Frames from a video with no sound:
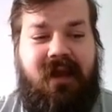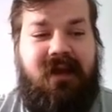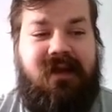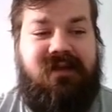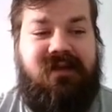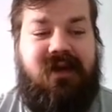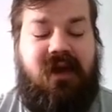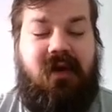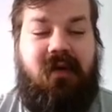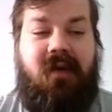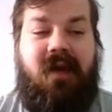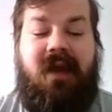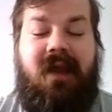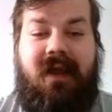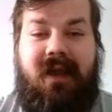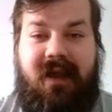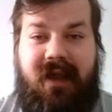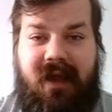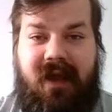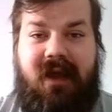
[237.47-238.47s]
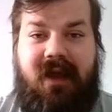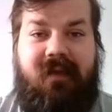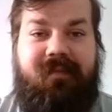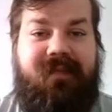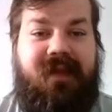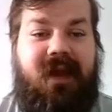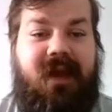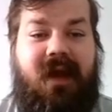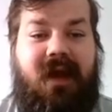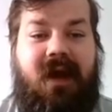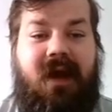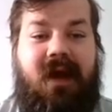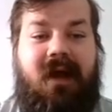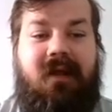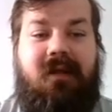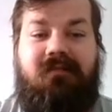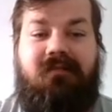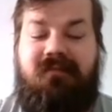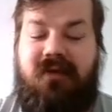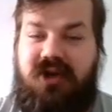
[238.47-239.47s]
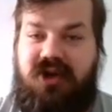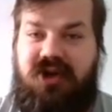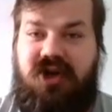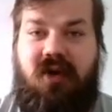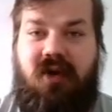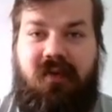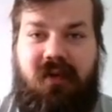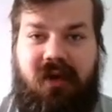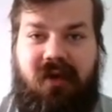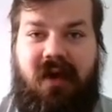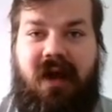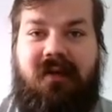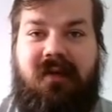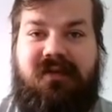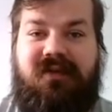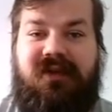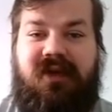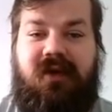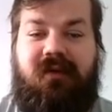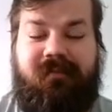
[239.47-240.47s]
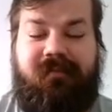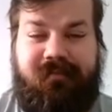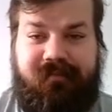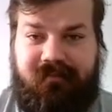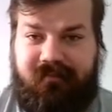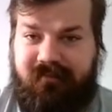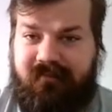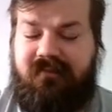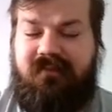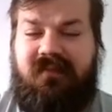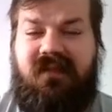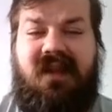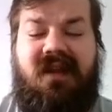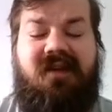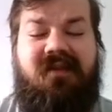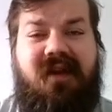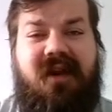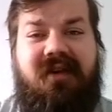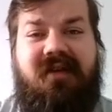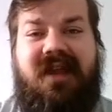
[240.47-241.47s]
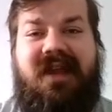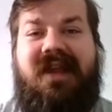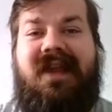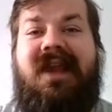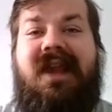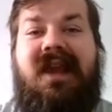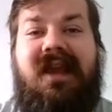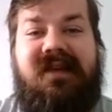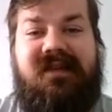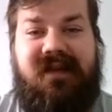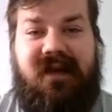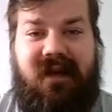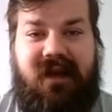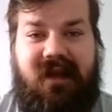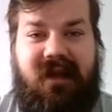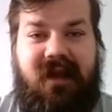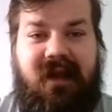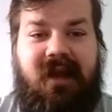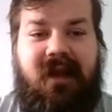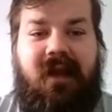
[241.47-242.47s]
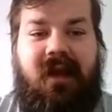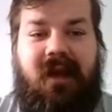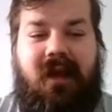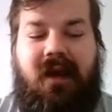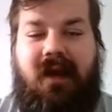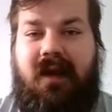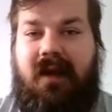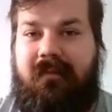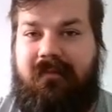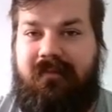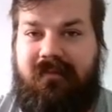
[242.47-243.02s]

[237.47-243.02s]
So here, I'll show you how to very easily uh,